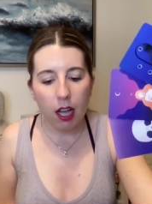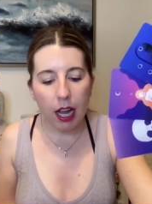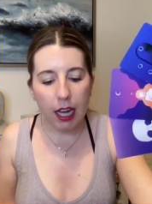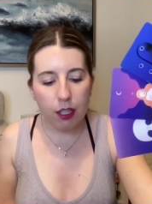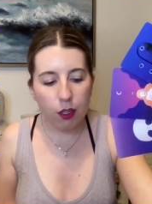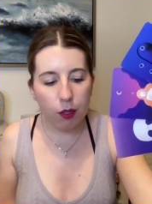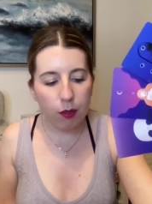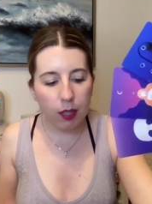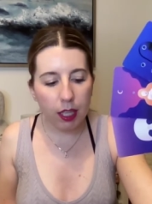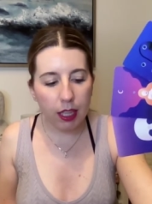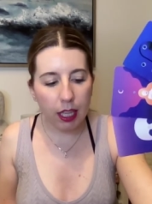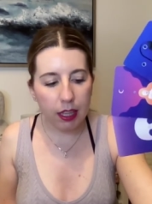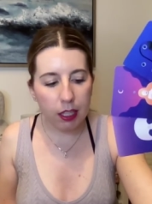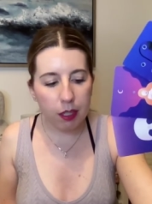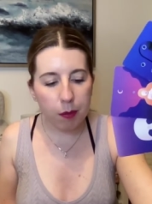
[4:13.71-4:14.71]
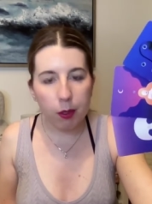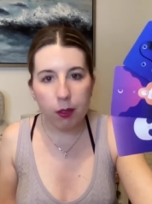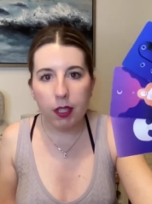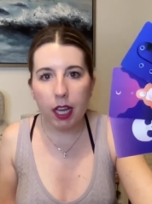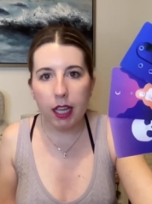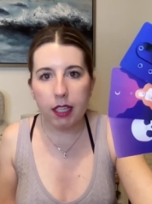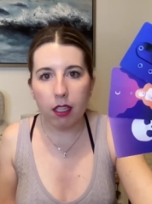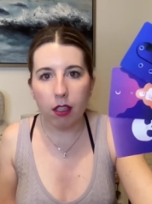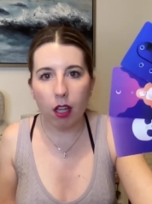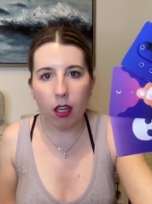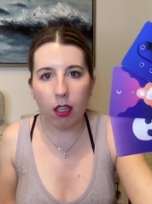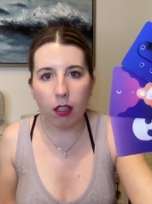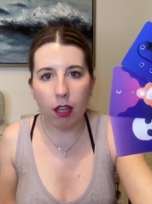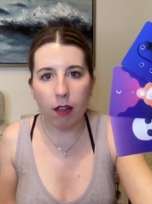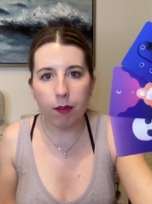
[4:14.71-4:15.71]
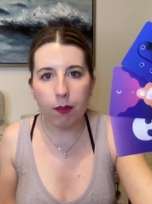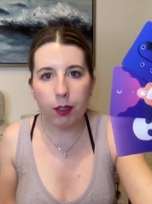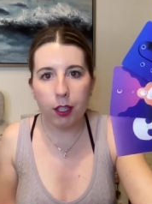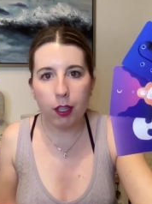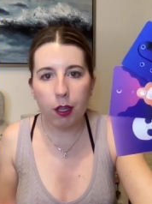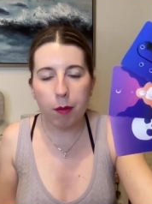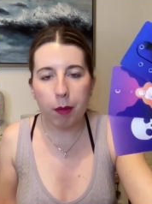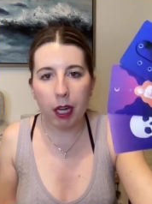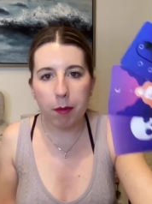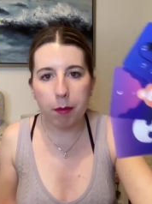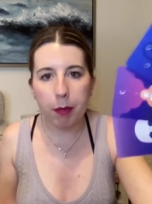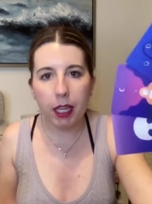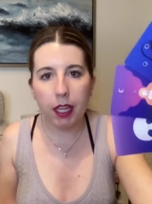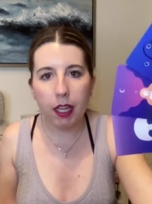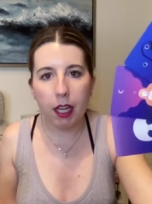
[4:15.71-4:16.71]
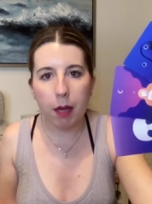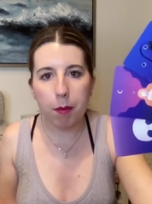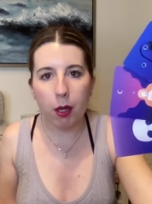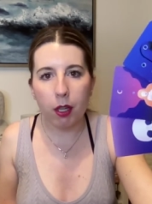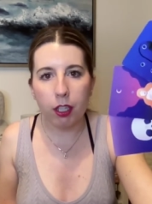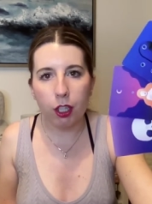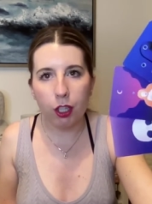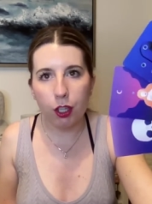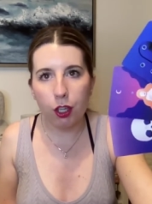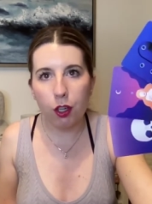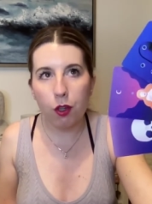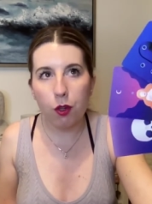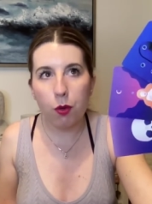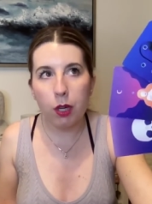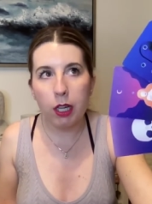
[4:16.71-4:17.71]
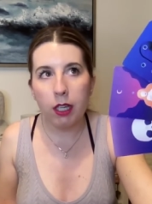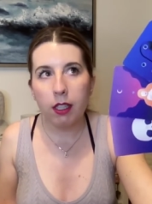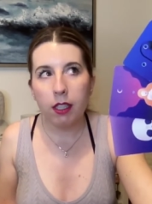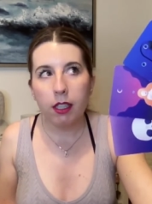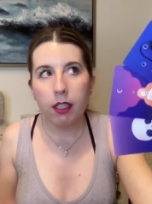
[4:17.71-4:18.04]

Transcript: I do think that this person has a lot of love for you, but I'm picking up on you